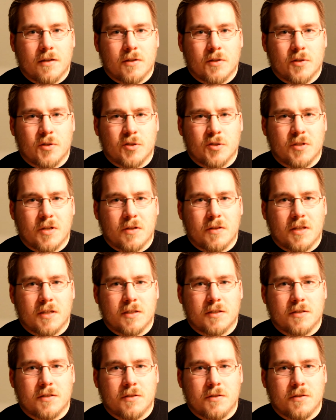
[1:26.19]
Turns out
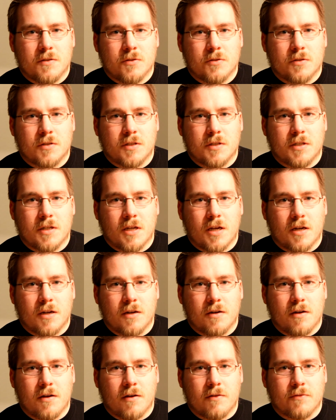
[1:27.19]
that's usually not
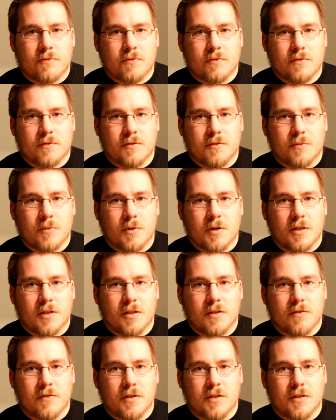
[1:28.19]
enough you want to
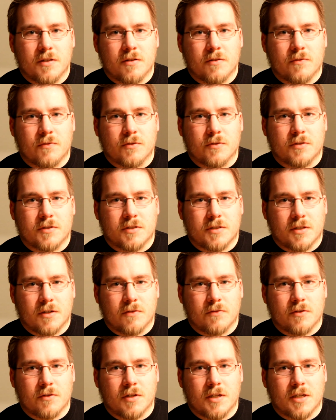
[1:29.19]
leave it in there for
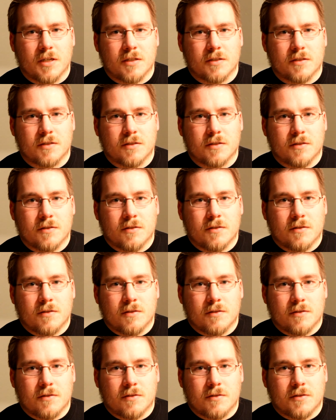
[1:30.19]
several days
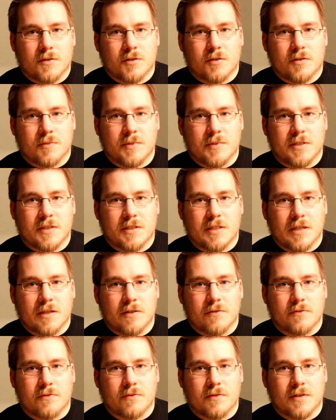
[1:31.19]
just to be
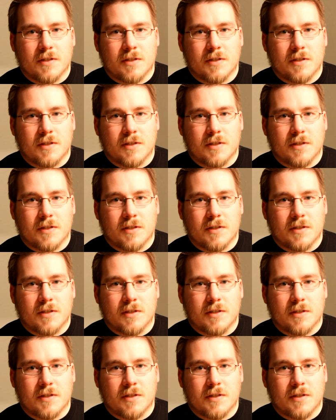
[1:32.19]
safe.